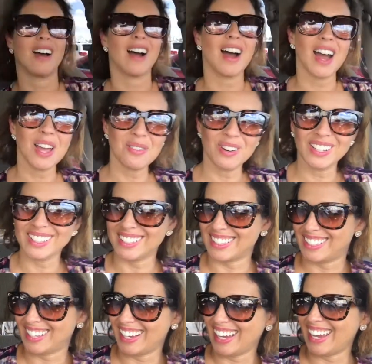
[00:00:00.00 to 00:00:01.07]
I will
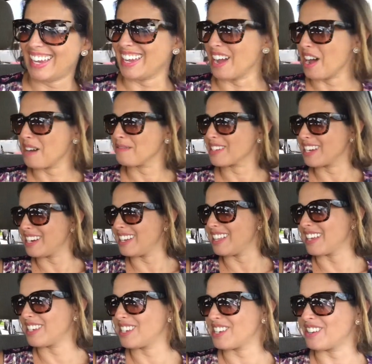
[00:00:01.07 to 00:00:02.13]
see. I'm kind of
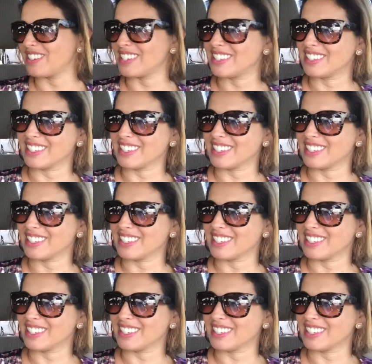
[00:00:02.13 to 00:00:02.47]
like curious